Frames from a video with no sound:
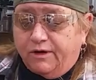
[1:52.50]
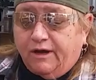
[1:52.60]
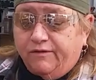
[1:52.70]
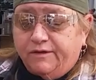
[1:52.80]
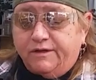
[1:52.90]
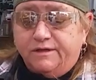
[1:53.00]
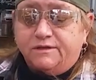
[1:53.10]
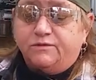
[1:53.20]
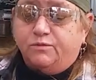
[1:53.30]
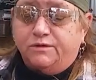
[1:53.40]
got the
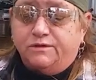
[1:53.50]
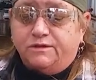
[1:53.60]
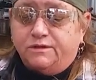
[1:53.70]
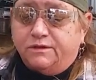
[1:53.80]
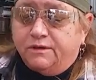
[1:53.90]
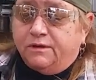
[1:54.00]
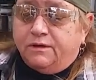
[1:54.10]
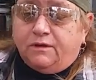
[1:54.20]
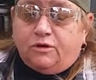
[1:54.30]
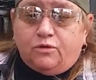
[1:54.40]
discs
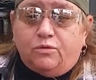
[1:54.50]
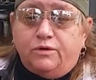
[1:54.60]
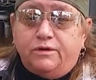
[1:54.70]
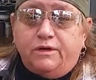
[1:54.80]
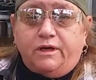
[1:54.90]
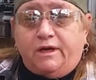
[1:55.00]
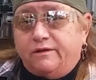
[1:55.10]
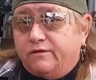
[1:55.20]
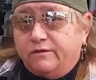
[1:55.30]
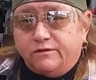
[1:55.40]
would
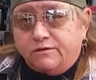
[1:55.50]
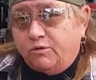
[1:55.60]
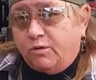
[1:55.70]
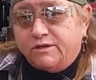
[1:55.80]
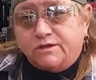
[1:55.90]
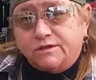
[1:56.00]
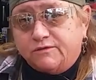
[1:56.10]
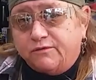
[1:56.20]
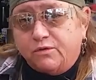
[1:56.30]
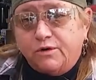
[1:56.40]
answer some questions
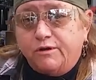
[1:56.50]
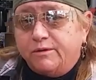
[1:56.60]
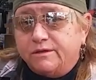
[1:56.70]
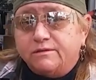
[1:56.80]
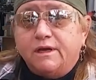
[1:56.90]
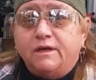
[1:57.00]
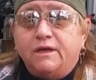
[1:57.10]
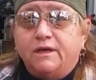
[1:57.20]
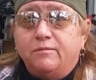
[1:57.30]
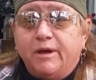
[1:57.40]
for him and
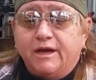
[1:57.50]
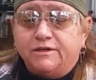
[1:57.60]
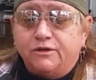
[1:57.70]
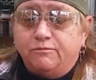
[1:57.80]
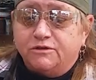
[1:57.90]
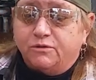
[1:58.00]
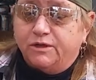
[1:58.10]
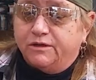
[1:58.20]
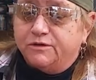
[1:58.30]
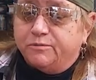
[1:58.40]
get it back to him as
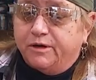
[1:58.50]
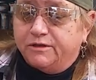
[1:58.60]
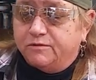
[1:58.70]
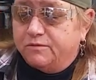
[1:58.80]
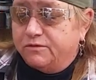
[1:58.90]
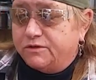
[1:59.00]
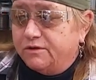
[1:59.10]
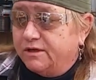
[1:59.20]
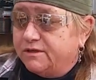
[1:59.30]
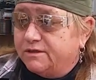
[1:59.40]
quickly as possible.
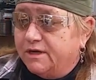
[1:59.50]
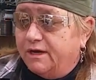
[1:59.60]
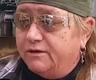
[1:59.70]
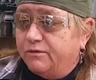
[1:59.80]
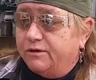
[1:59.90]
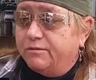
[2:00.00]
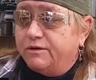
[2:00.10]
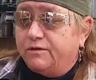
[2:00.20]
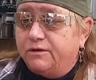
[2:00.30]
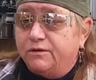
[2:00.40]
So that's exactly what I'm
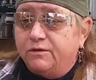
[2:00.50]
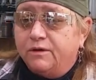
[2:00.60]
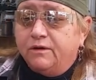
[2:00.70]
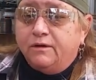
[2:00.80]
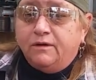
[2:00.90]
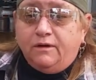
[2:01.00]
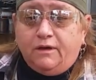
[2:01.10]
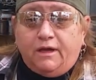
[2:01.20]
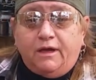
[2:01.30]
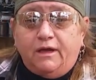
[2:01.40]
going to do.
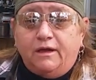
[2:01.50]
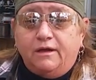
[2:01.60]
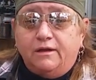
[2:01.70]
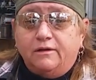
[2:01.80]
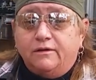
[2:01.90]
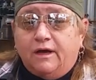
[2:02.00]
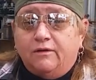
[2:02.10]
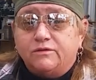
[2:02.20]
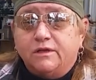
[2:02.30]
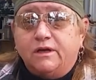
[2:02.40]
And I was